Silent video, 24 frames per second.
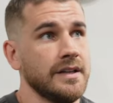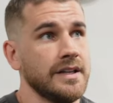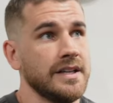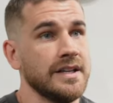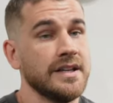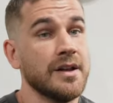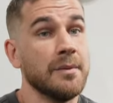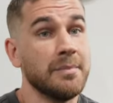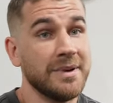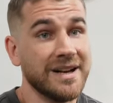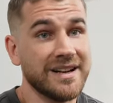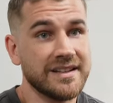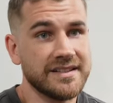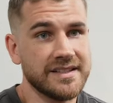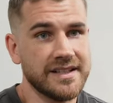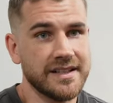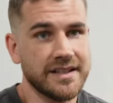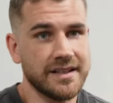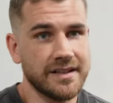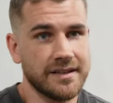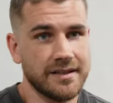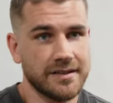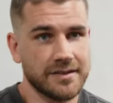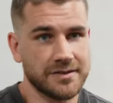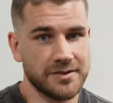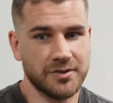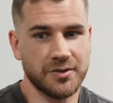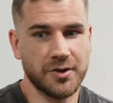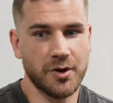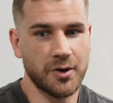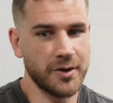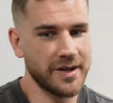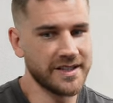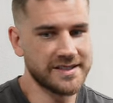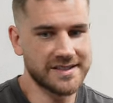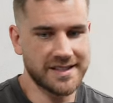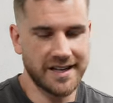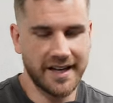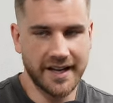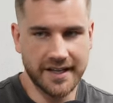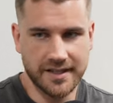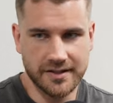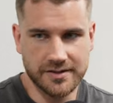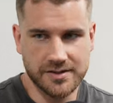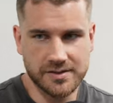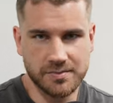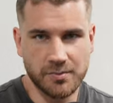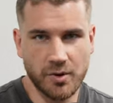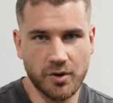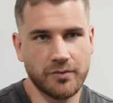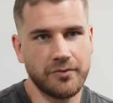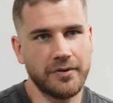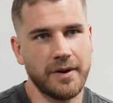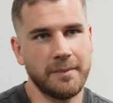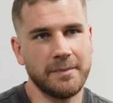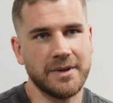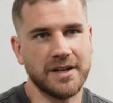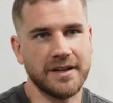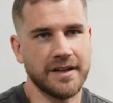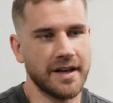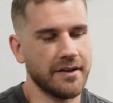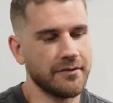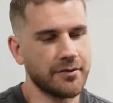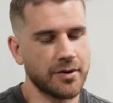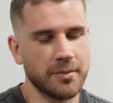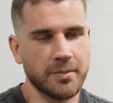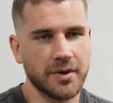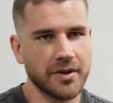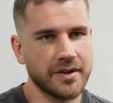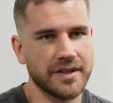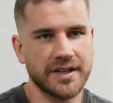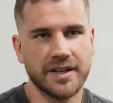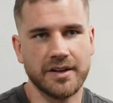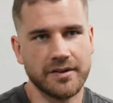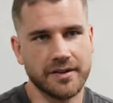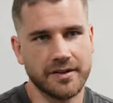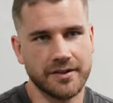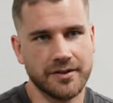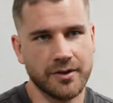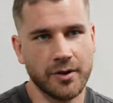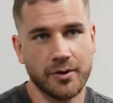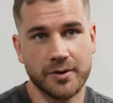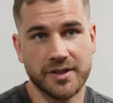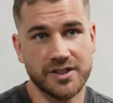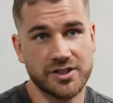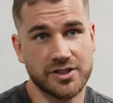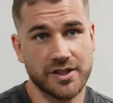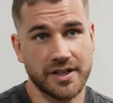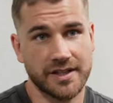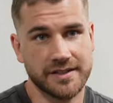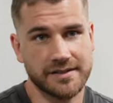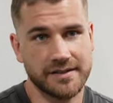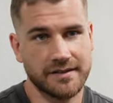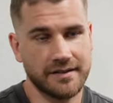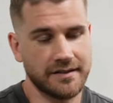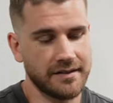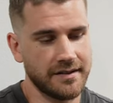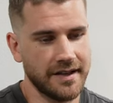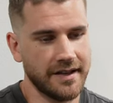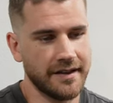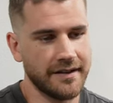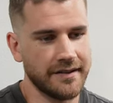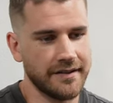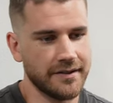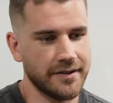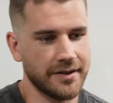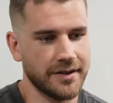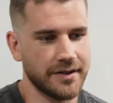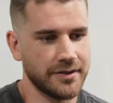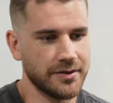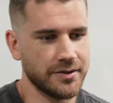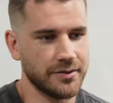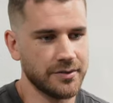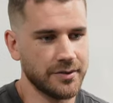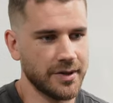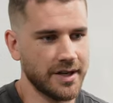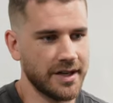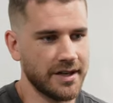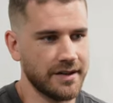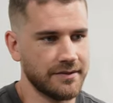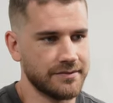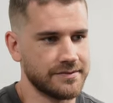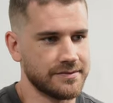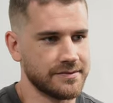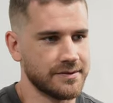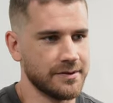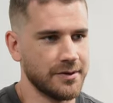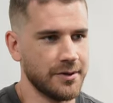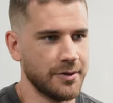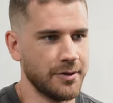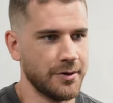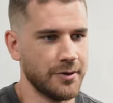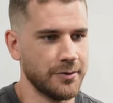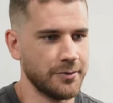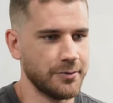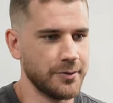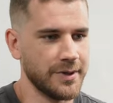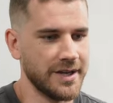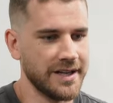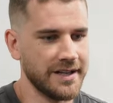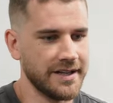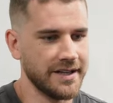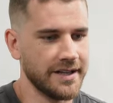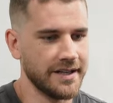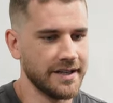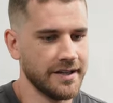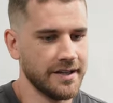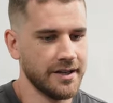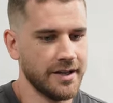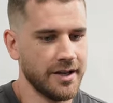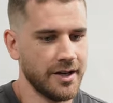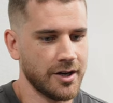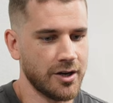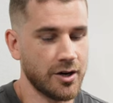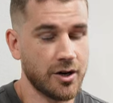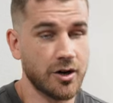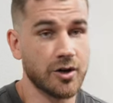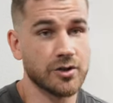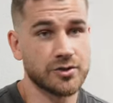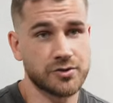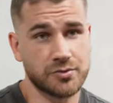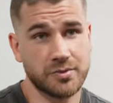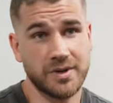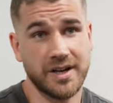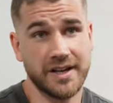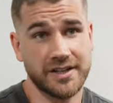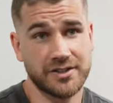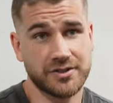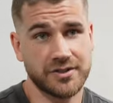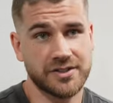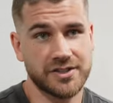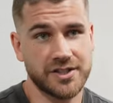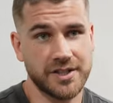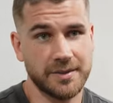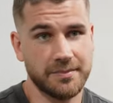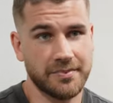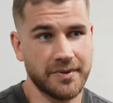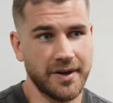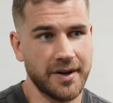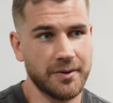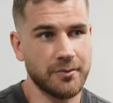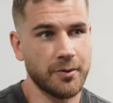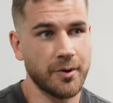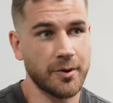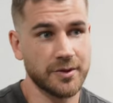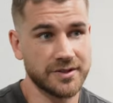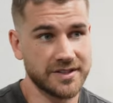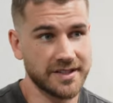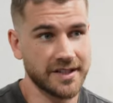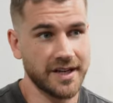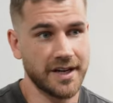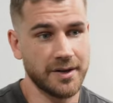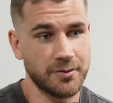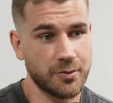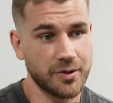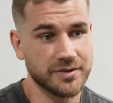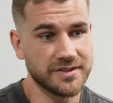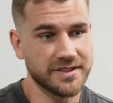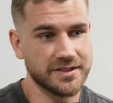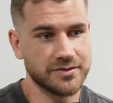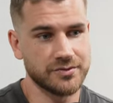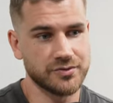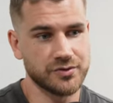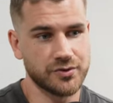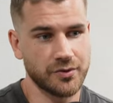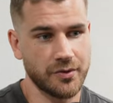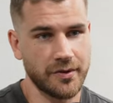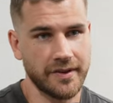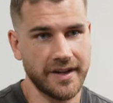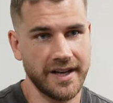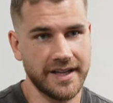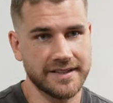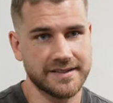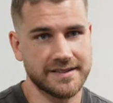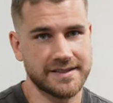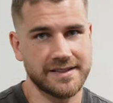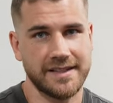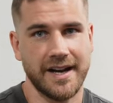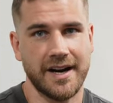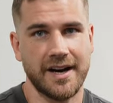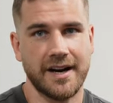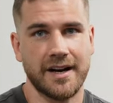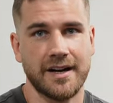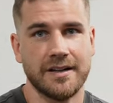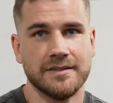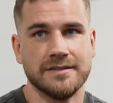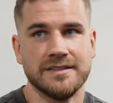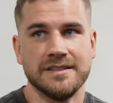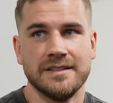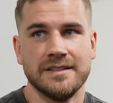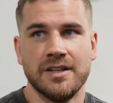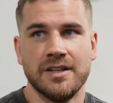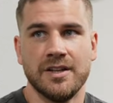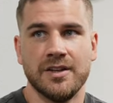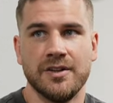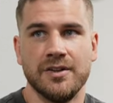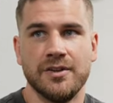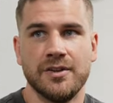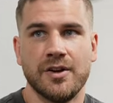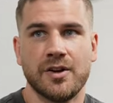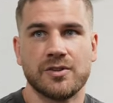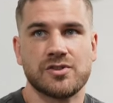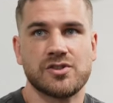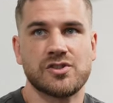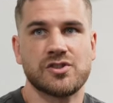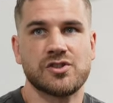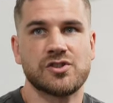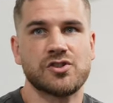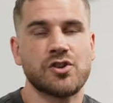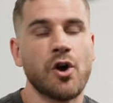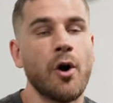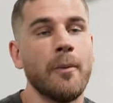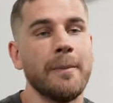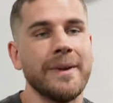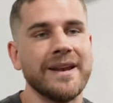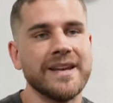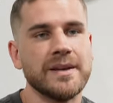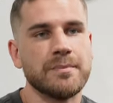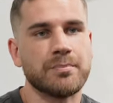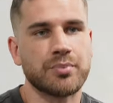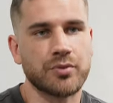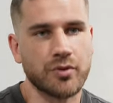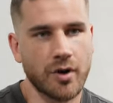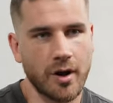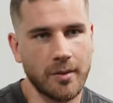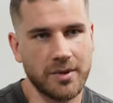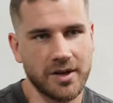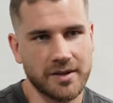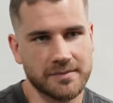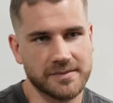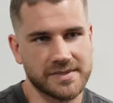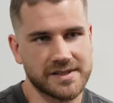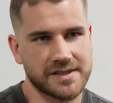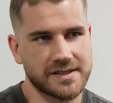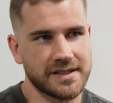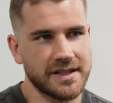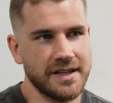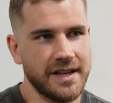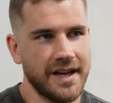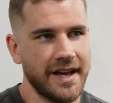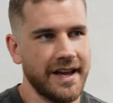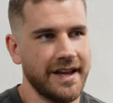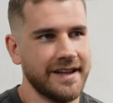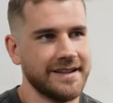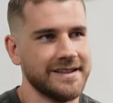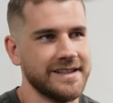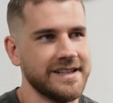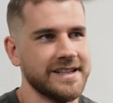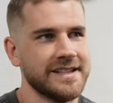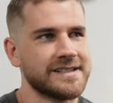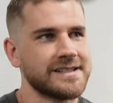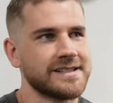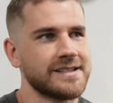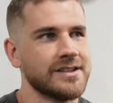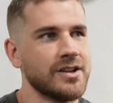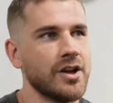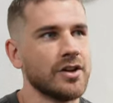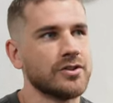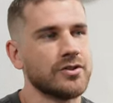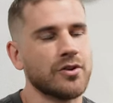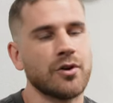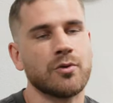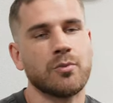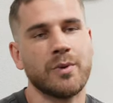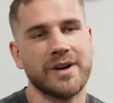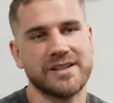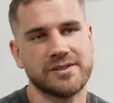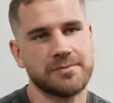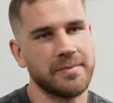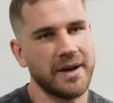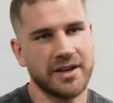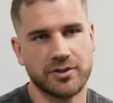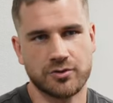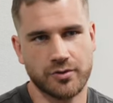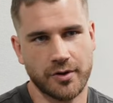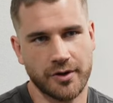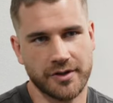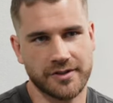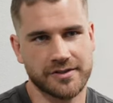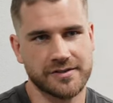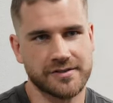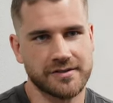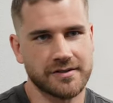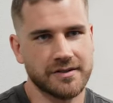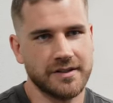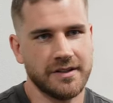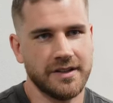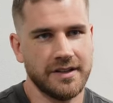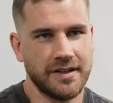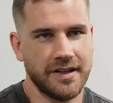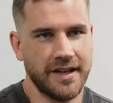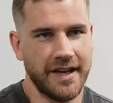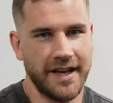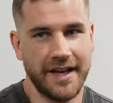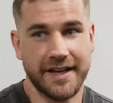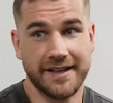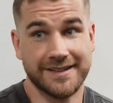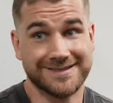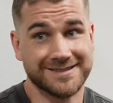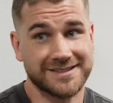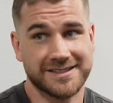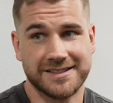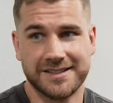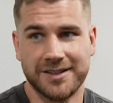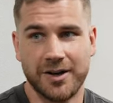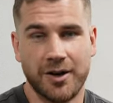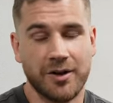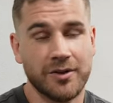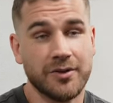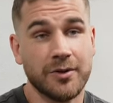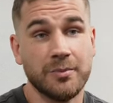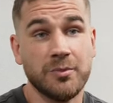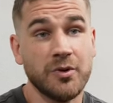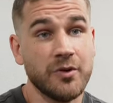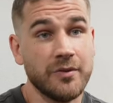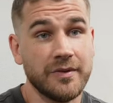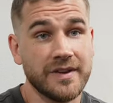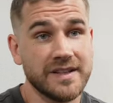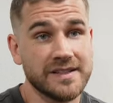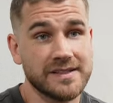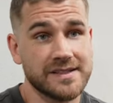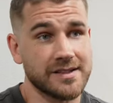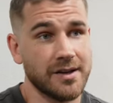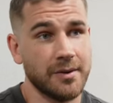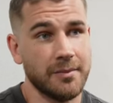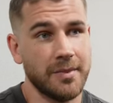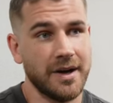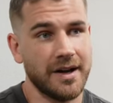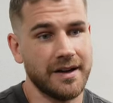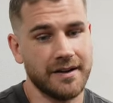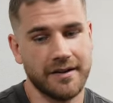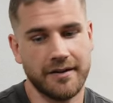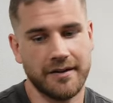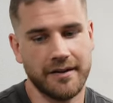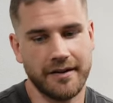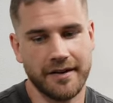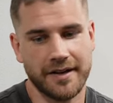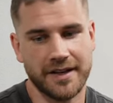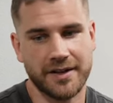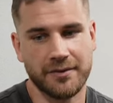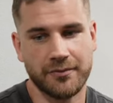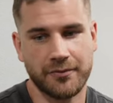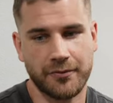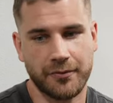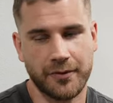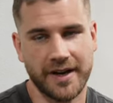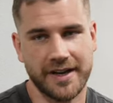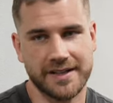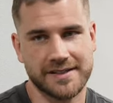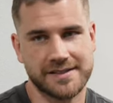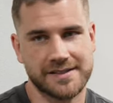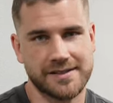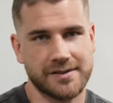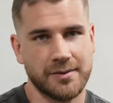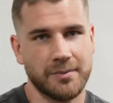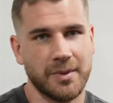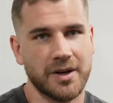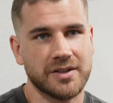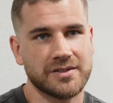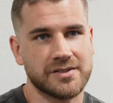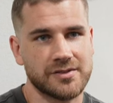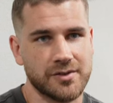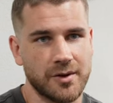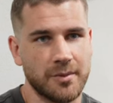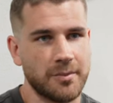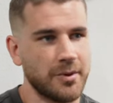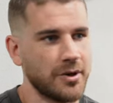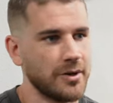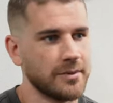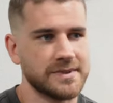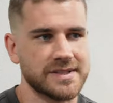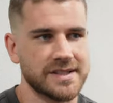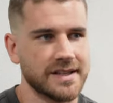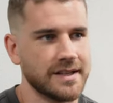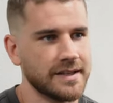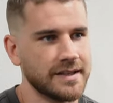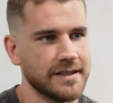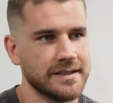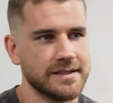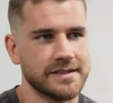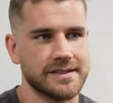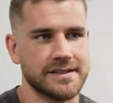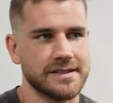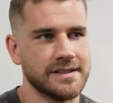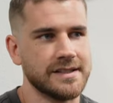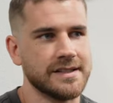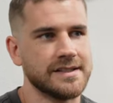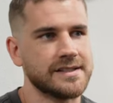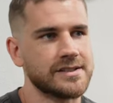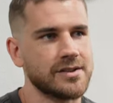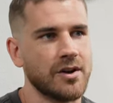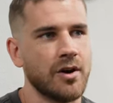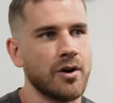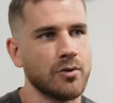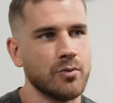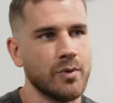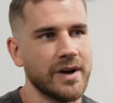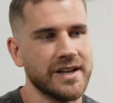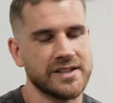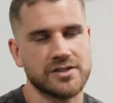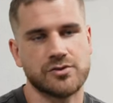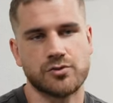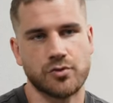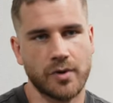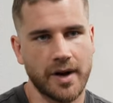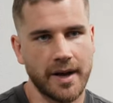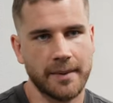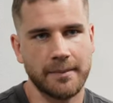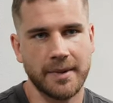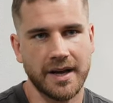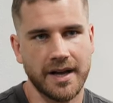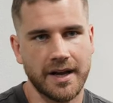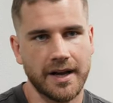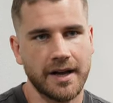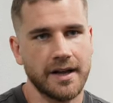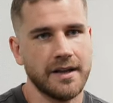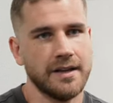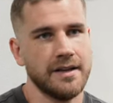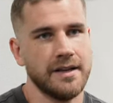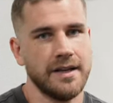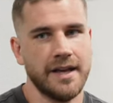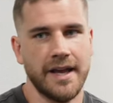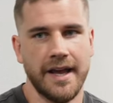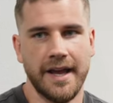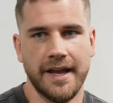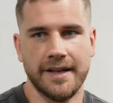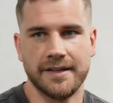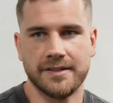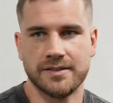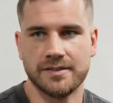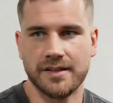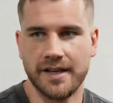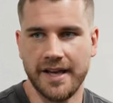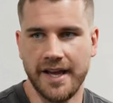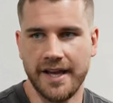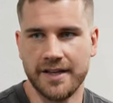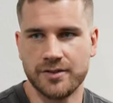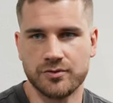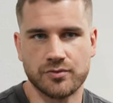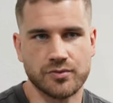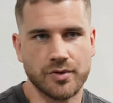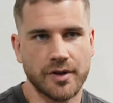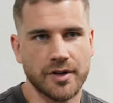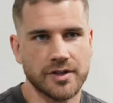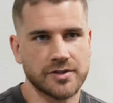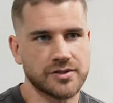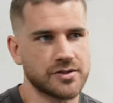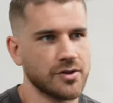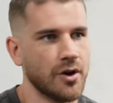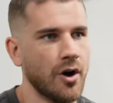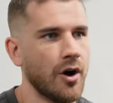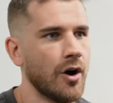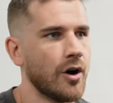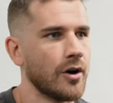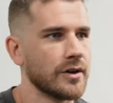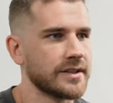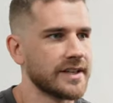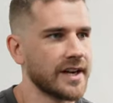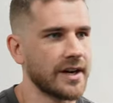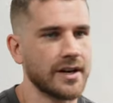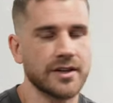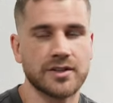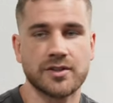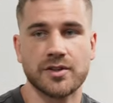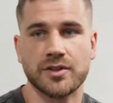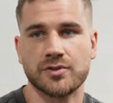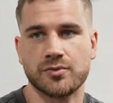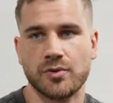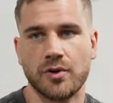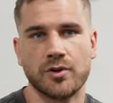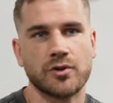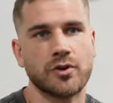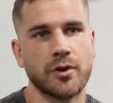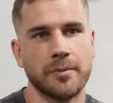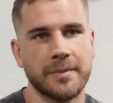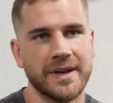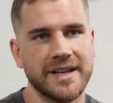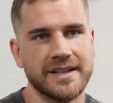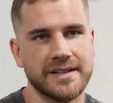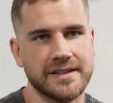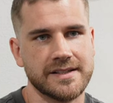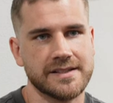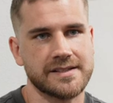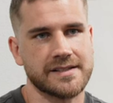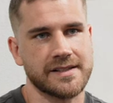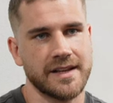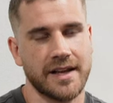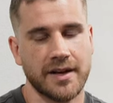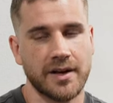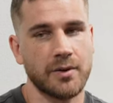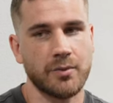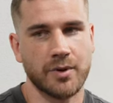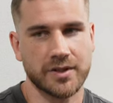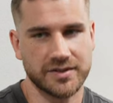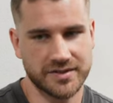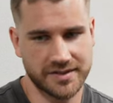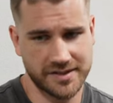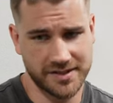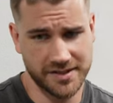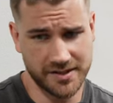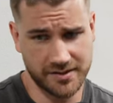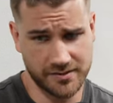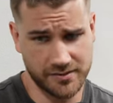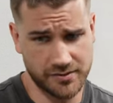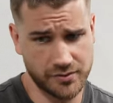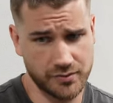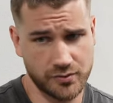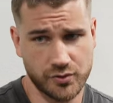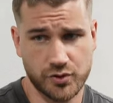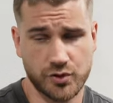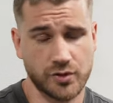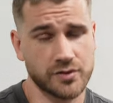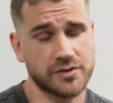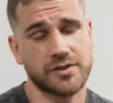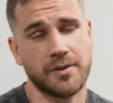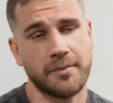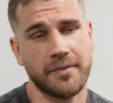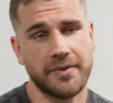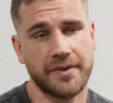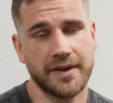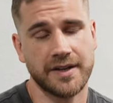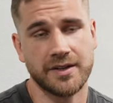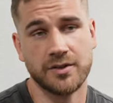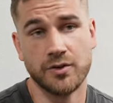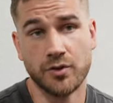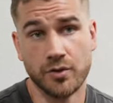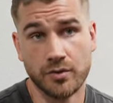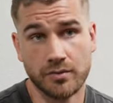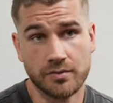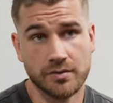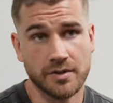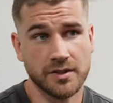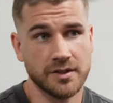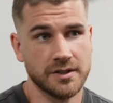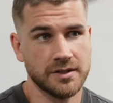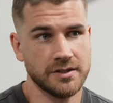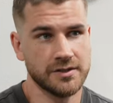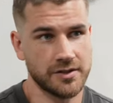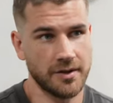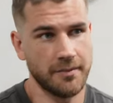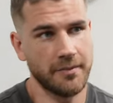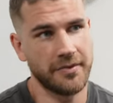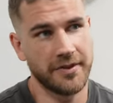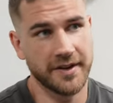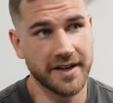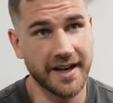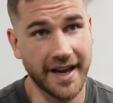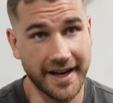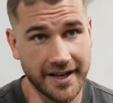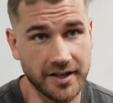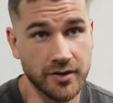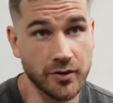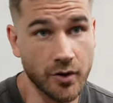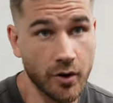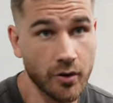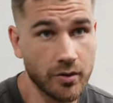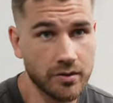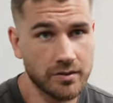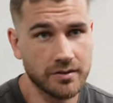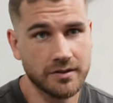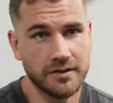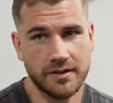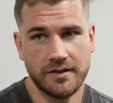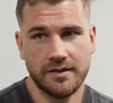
in a building, you know, it's like a small family. Everybody know each other, and you have a really close relationship. And what I wanted to show that there are not so many problems, and it's not always about drugs. Mm-hmm. And all the movies about, in France about suburbs, it's always drama and drugs or caricatural comedies. And I wanted to show something new, something I know.